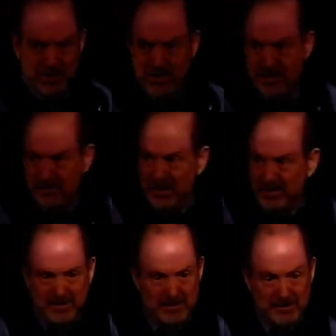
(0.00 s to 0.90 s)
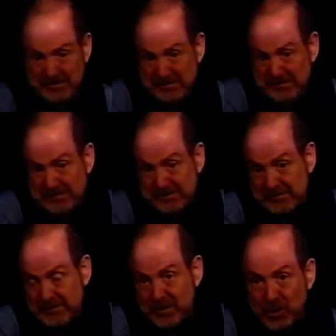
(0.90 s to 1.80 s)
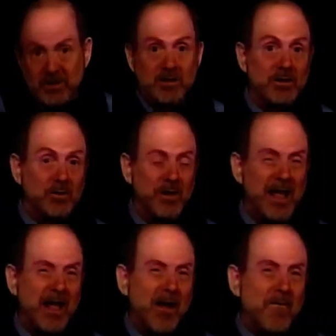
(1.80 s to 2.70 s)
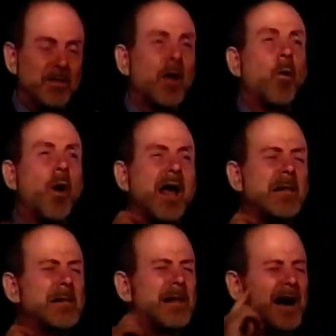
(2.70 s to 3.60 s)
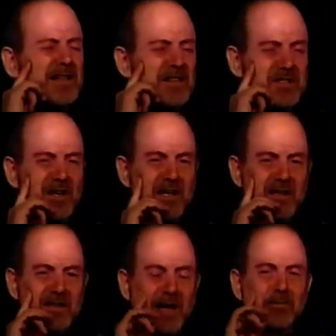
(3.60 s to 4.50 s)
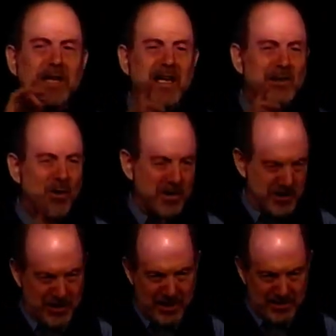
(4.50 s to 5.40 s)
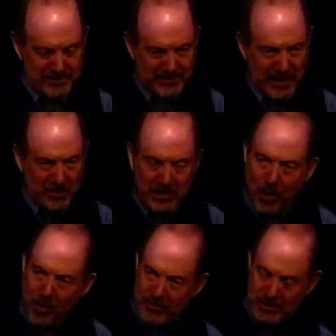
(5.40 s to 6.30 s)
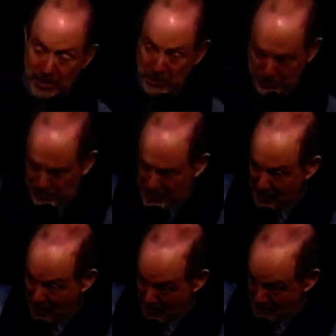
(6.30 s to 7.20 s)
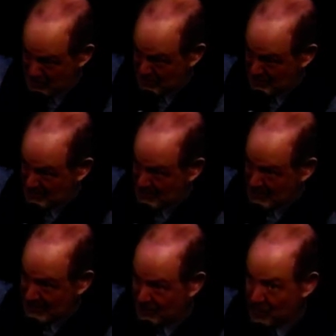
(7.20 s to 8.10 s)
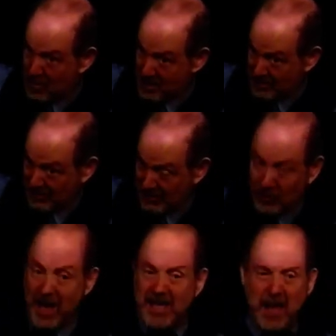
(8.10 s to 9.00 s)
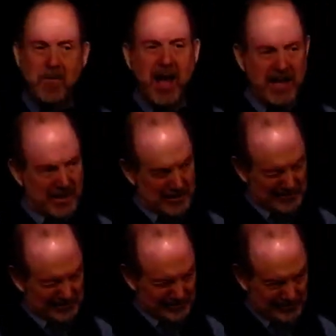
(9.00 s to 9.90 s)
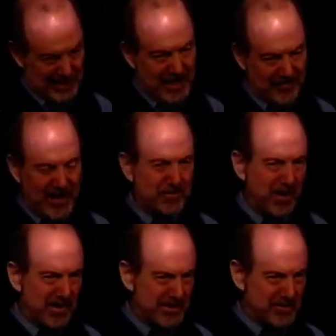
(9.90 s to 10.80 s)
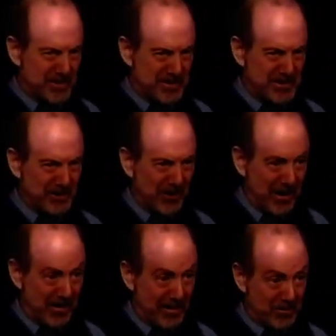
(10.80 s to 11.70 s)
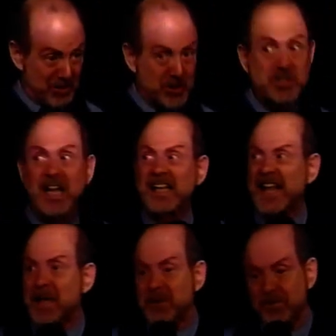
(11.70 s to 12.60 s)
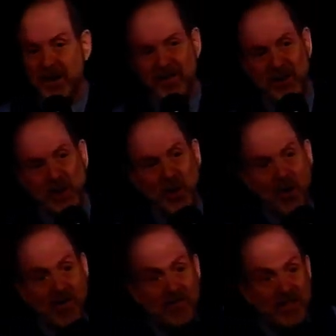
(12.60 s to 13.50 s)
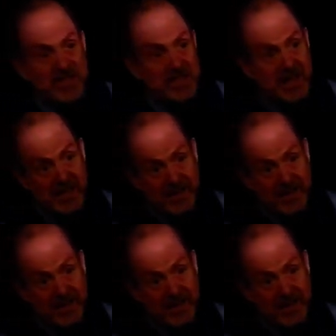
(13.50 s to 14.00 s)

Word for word: to somebody. What to do? Well, I decided I'd play a long shot. I would go over to Zabar's and do my thing. When I came back, if that box was still there, would just claim it by the law of the sea.